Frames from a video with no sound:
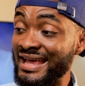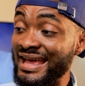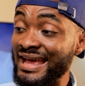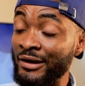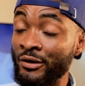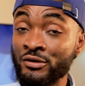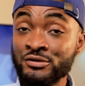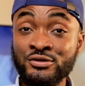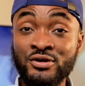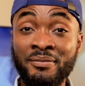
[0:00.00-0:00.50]

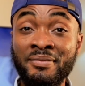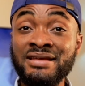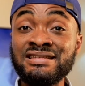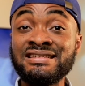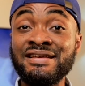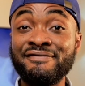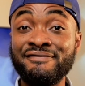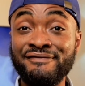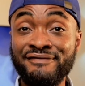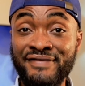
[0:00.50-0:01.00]
and also it makes
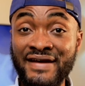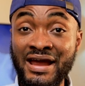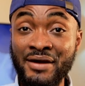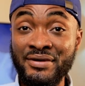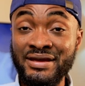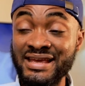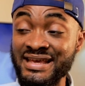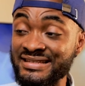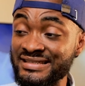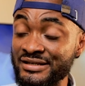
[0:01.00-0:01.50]
it
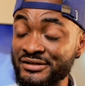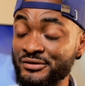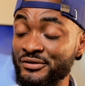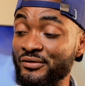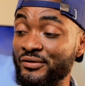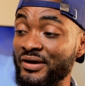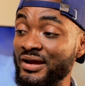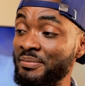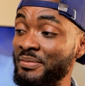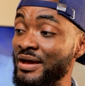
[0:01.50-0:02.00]
very easy to
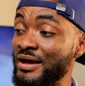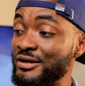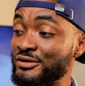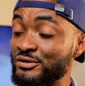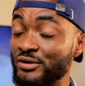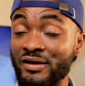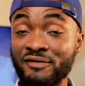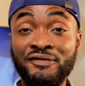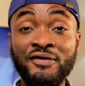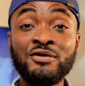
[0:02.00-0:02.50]
grip,
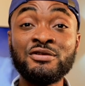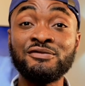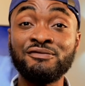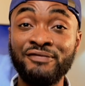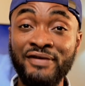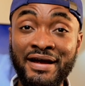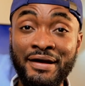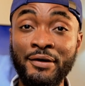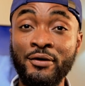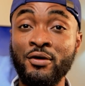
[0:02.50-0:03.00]
so it feels
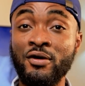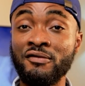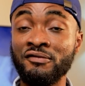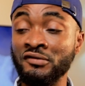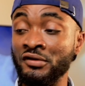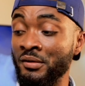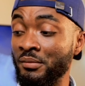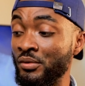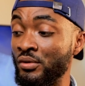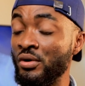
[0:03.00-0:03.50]
very
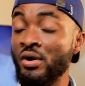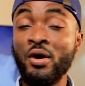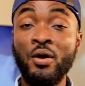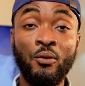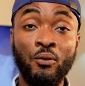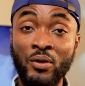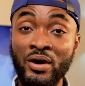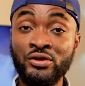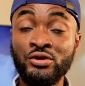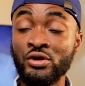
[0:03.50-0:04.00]
comfortable
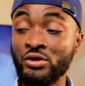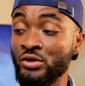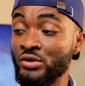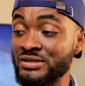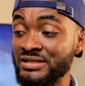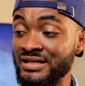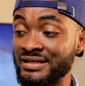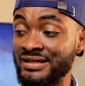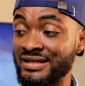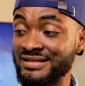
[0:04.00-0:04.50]
when you're
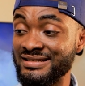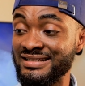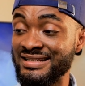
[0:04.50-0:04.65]
using this.